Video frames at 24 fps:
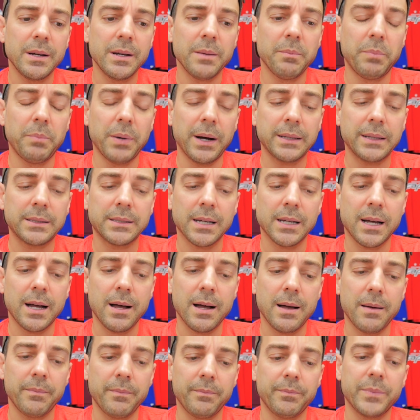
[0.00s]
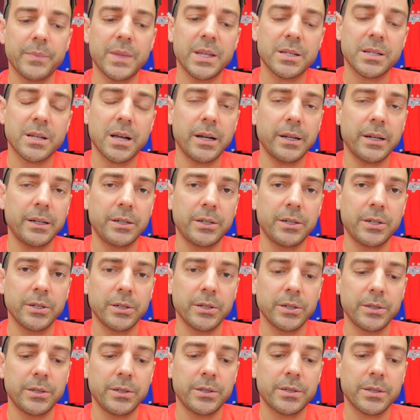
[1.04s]
but um, this guy
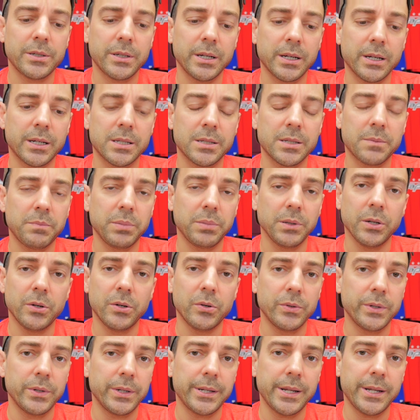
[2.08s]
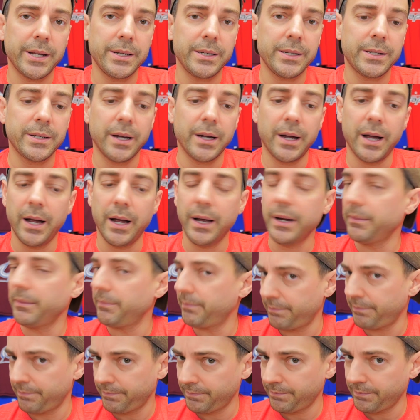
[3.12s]
could explode at any time.
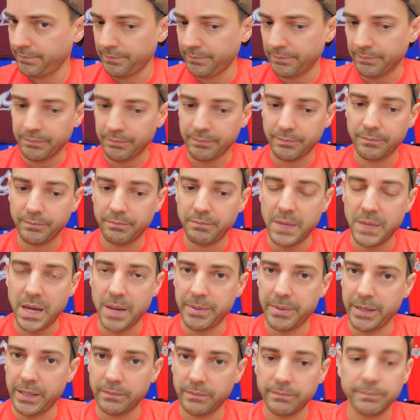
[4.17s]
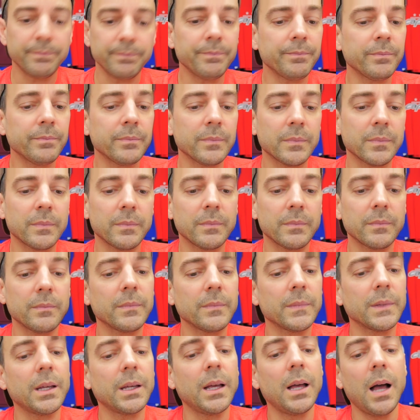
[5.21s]
Maybe.
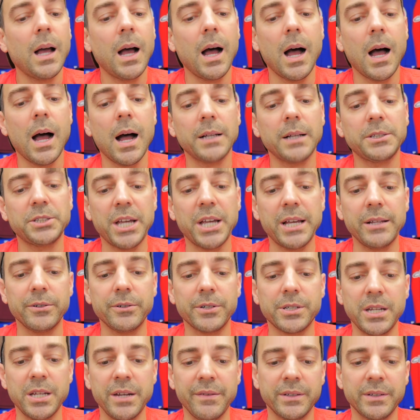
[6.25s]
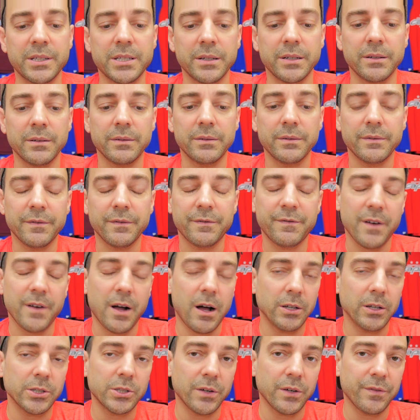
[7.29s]
Uh, Chandler Stevenson,
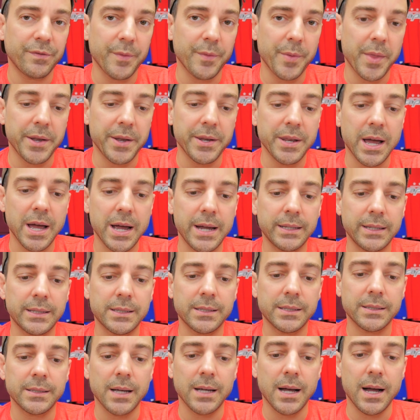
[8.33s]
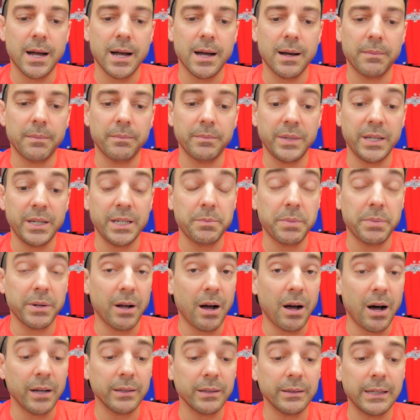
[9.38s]
also from the Knights. Um, he's been
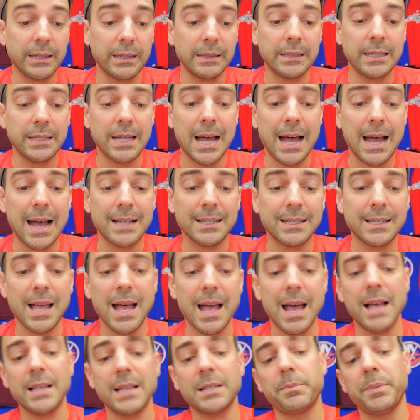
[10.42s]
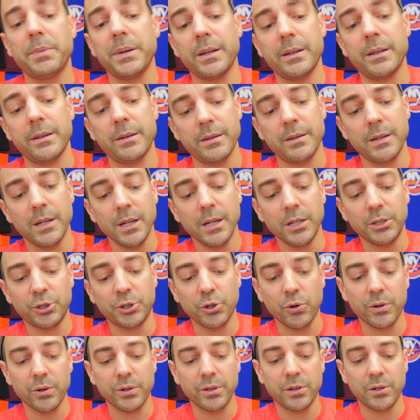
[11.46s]
hot lately, as has been
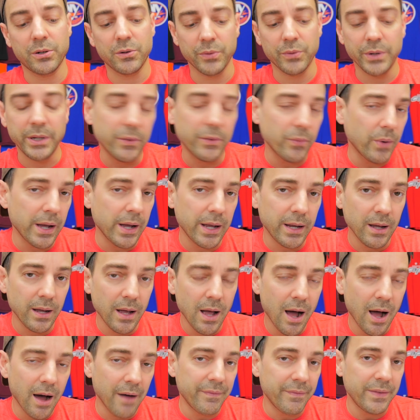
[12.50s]
Jordan Greenway of